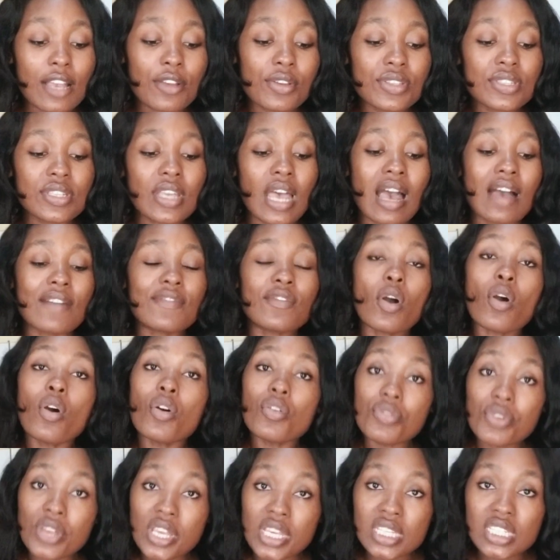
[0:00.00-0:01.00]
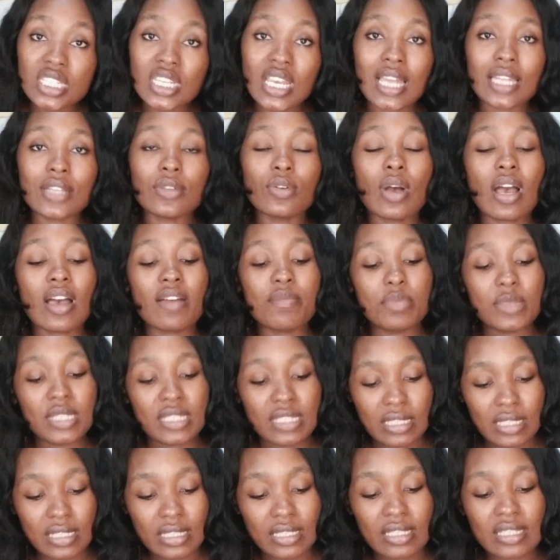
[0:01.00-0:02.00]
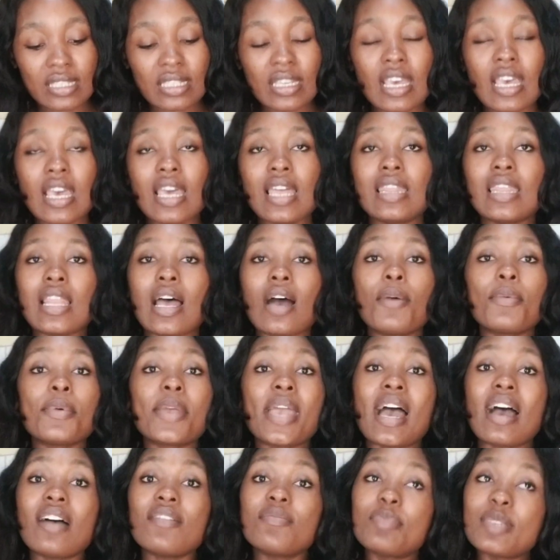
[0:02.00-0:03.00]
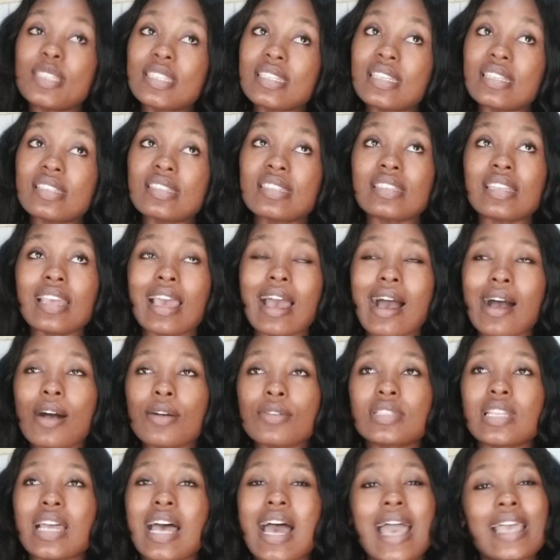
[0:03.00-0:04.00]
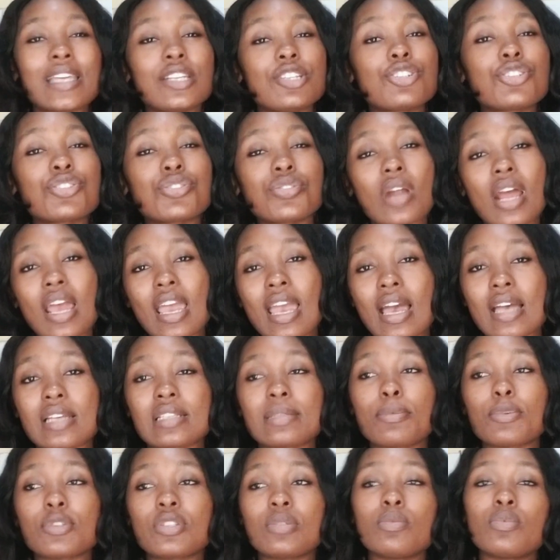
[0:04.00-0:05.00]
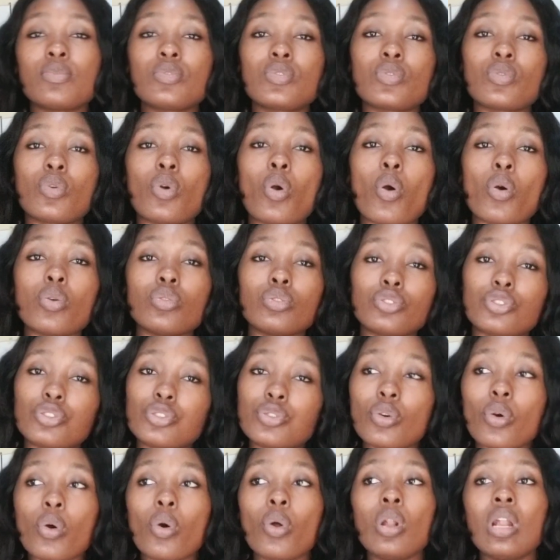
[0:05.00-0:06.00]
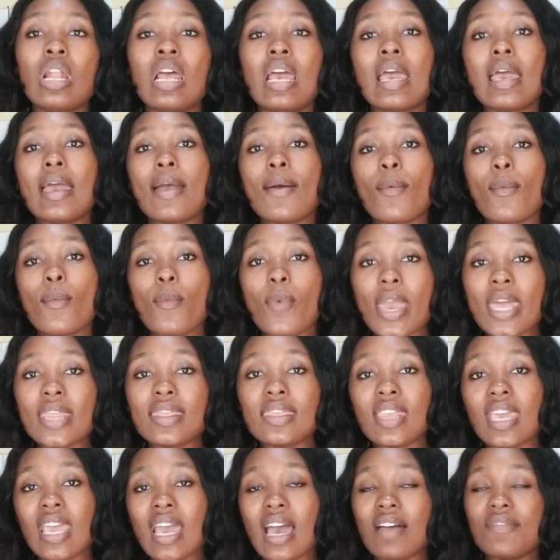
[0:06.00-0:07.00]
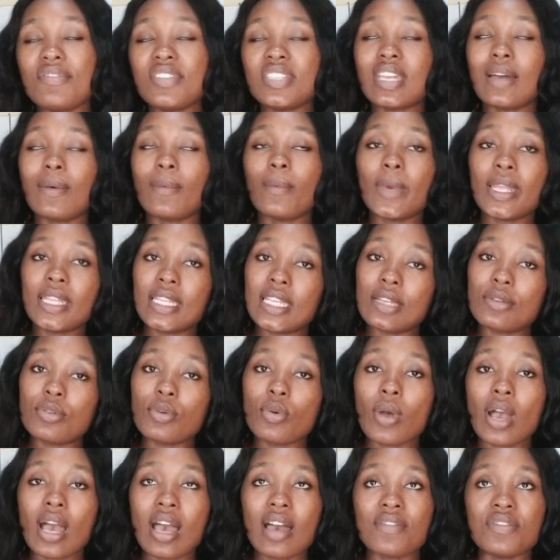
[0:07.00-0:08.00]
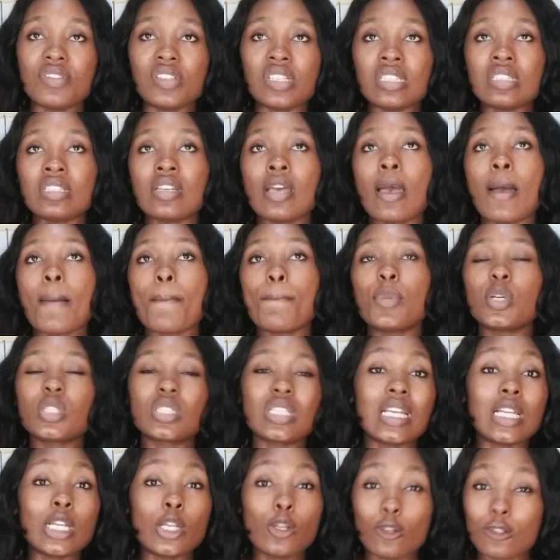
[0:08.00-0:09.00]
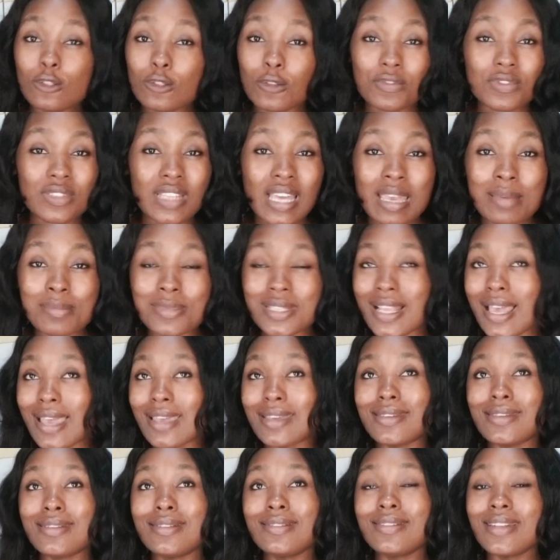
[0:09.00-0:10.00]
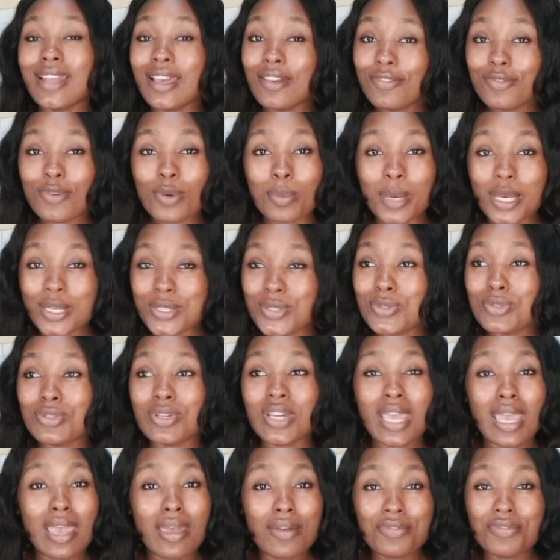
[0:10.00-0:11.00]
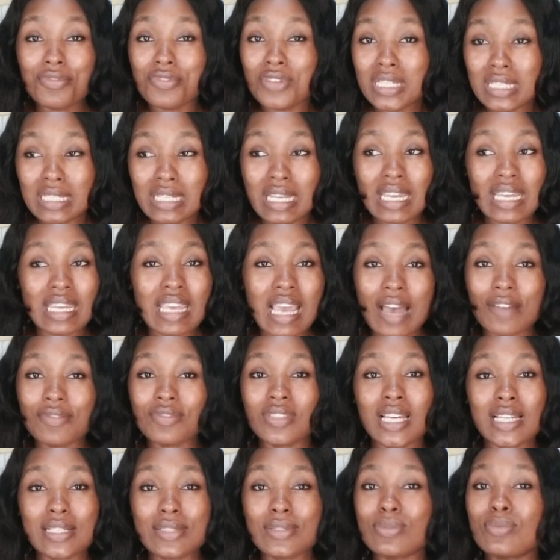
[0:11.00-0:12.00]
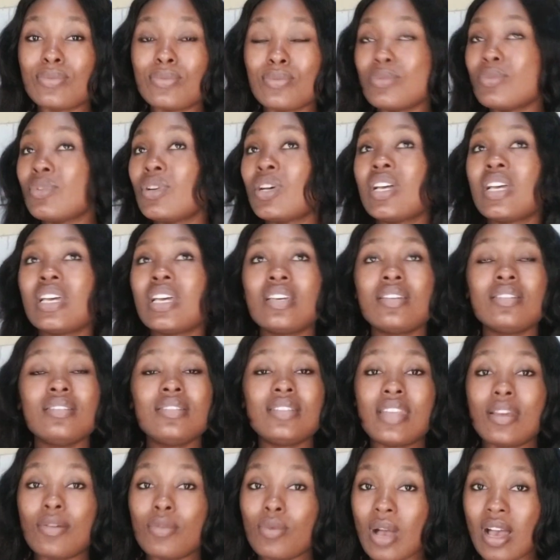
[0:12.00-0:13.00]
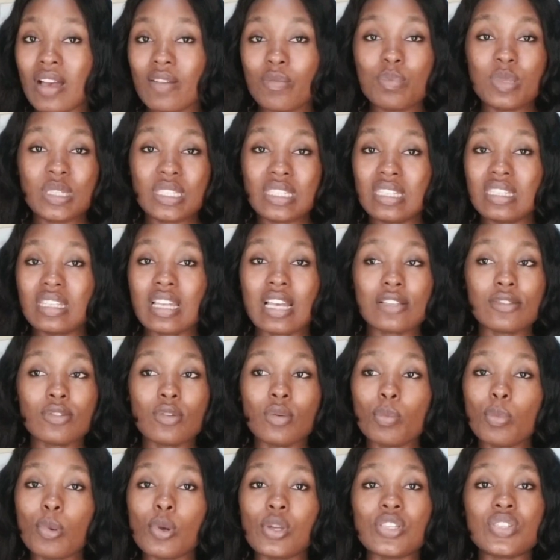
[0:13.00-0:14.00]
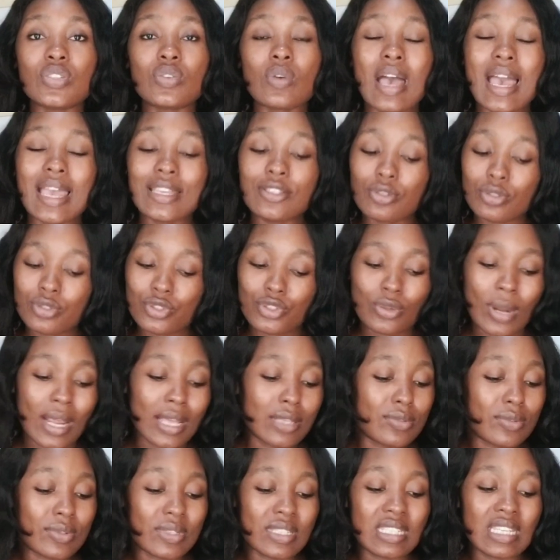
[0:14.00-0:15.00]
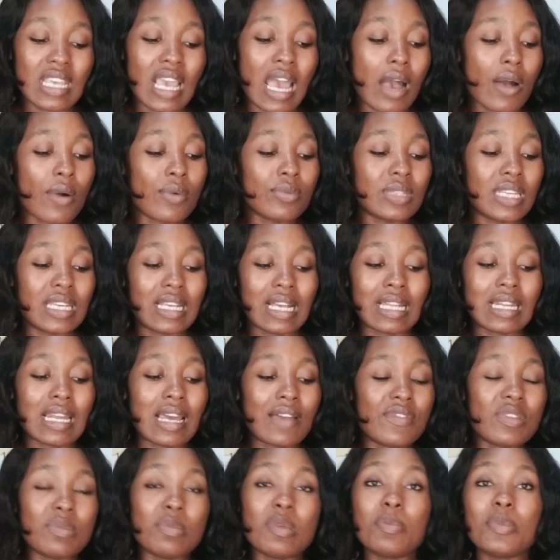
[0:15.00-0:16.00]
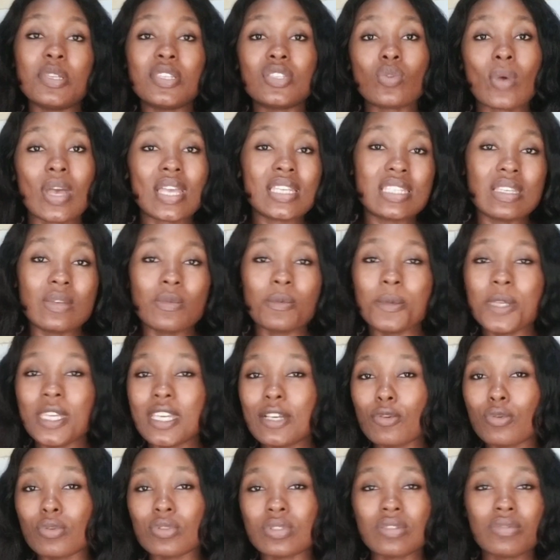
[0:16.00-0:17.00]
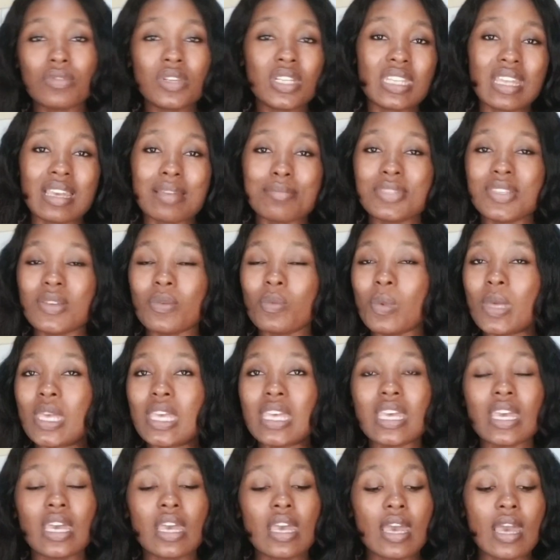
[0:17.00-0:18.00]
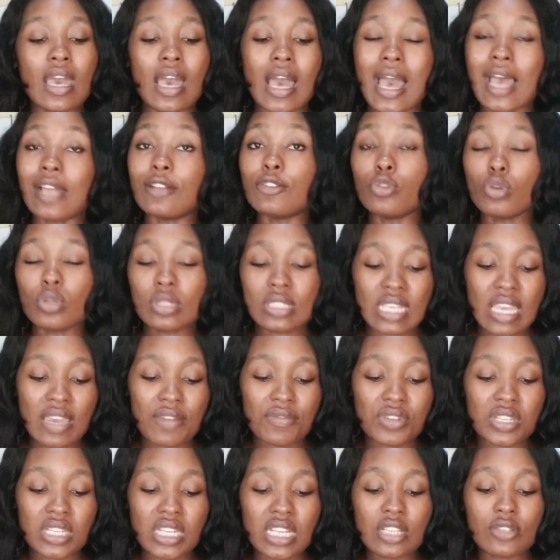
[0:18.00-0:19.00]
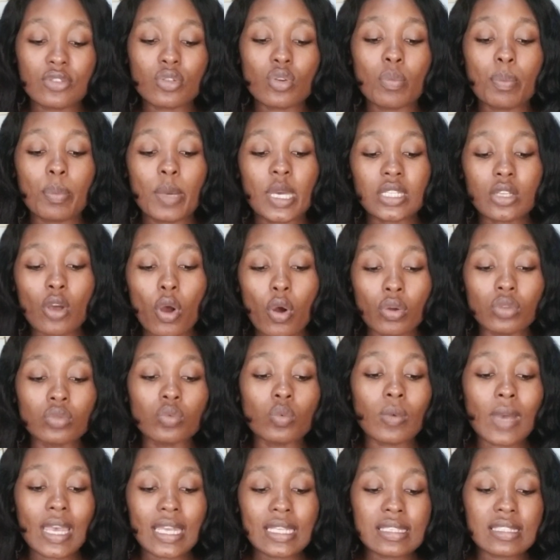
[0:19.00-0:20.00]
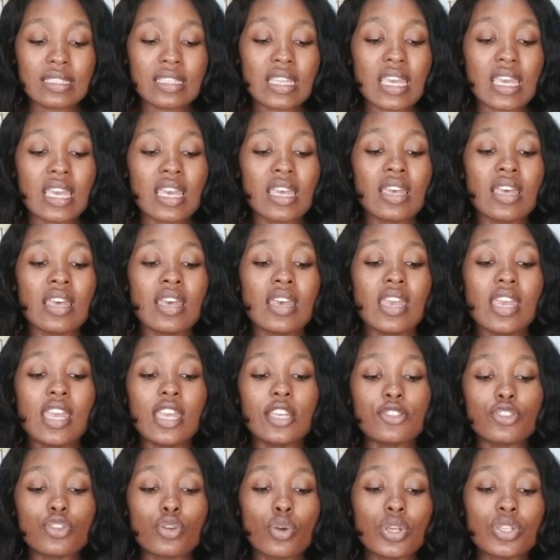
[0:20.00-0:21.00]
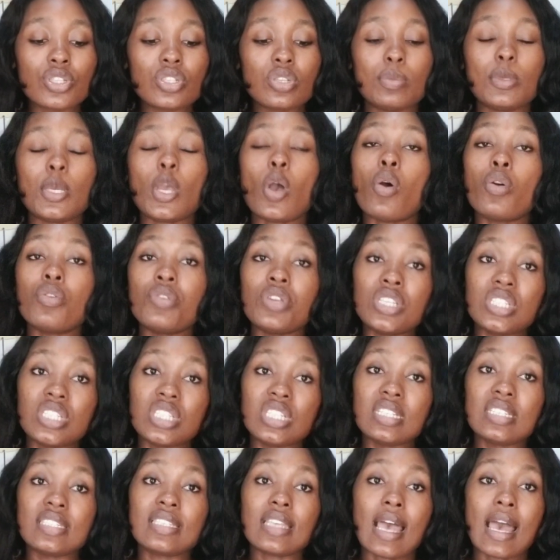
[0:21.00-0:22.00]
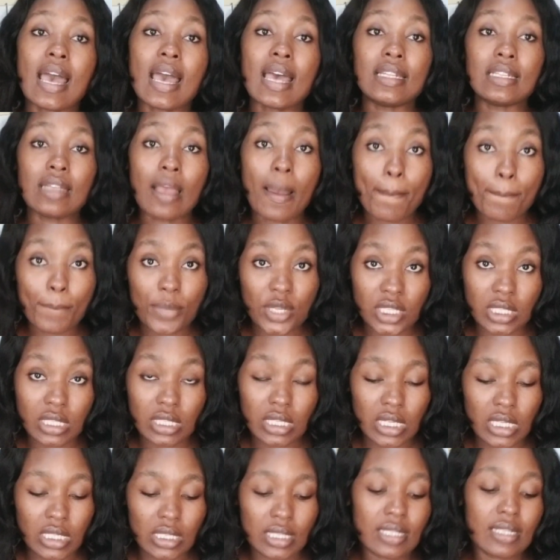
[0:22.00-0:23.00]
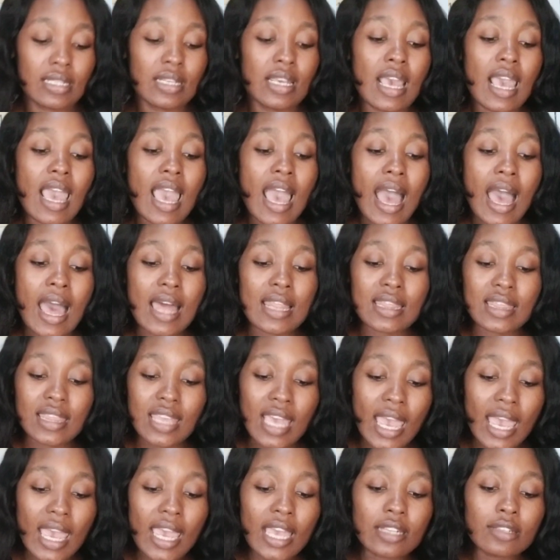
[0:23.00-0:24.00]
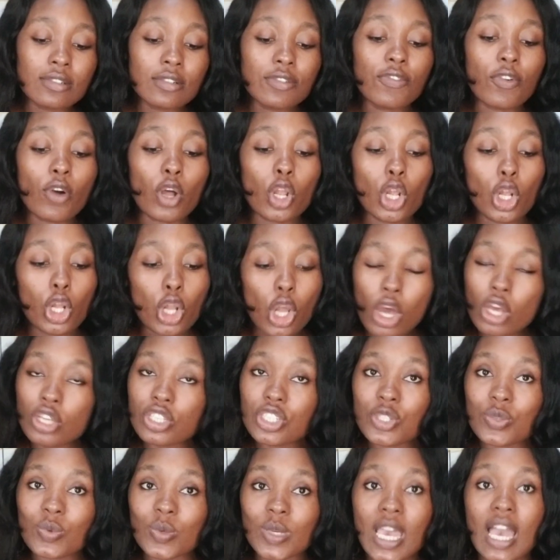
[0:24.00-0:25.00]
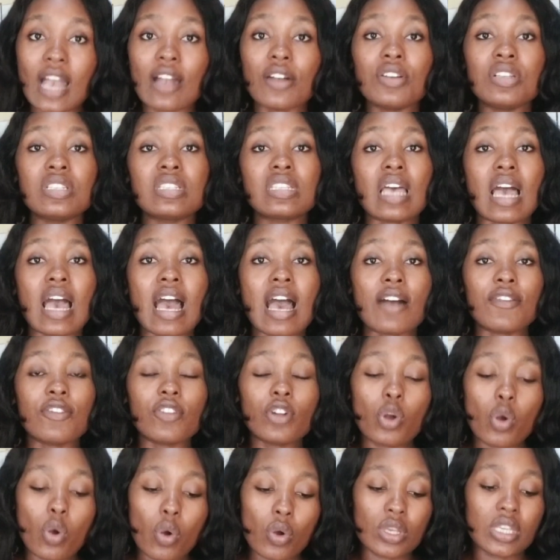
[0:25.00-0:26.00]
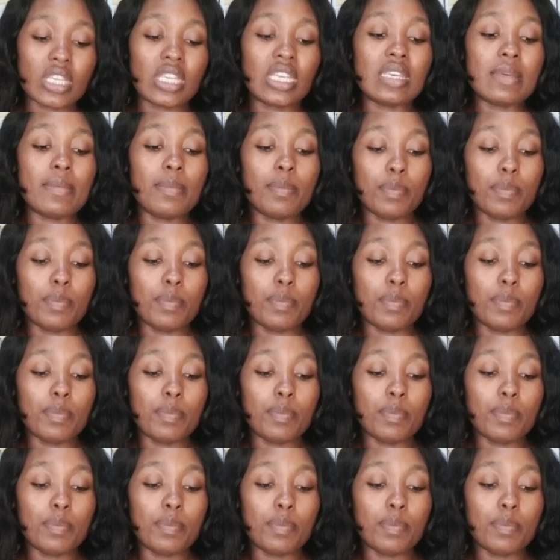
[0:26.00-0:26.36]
going to have orange and they'll have biscuits. Now we have biscuits in the house that I try as possible to control when they have it and when they don't have it. But a lot of times, like left for my children every day after school, they will have biscuit at some point. So I just try to see how they can have it maybe twice a week or 3 times a week and not every day. So but on Wednesday, it's going to be oranges and biscuits. And then for lunch, we are going to have coffee